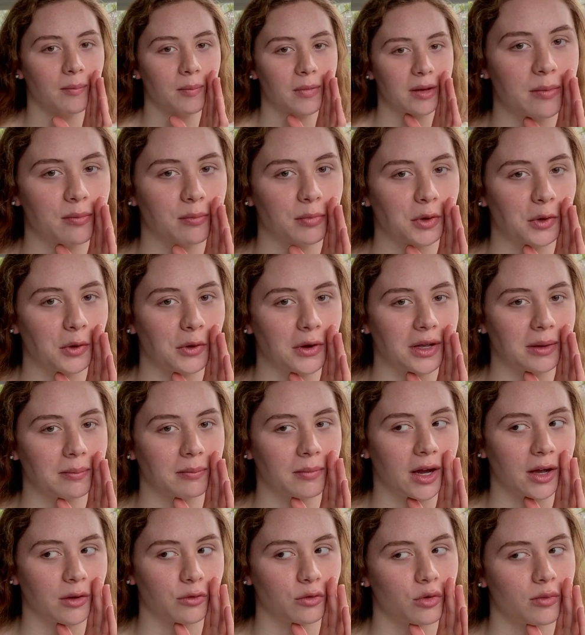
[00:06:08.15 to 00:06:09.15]
employing
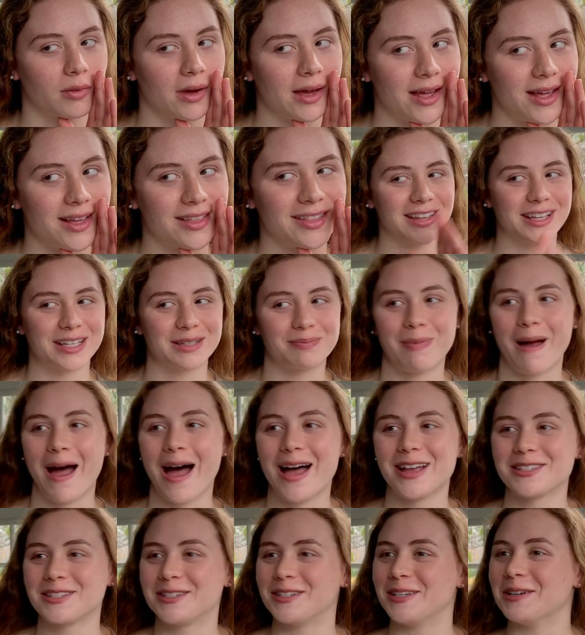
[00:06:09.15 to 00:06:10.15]
my roommate this
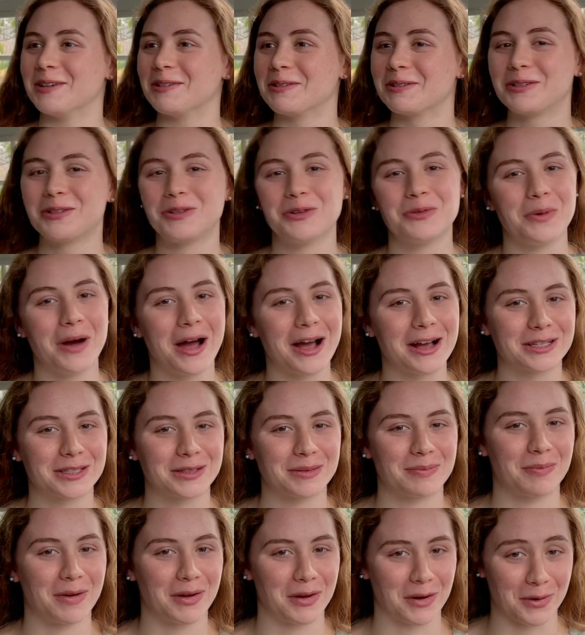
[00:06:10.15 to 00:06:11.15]
past year to
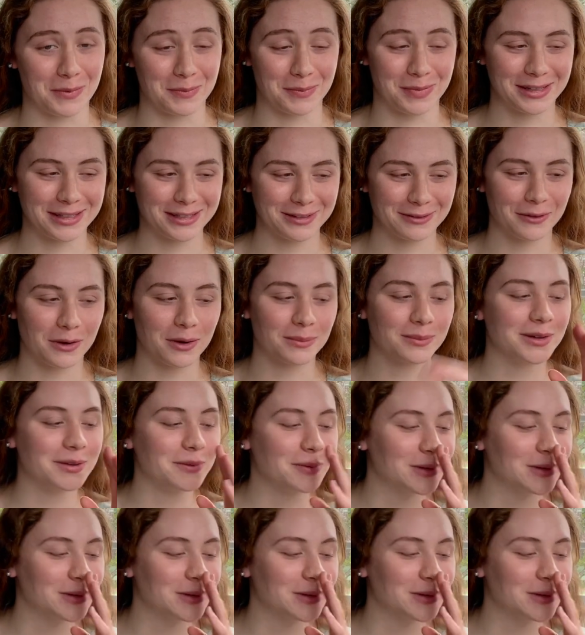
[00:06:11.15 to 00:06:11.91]
wax my armpits for me,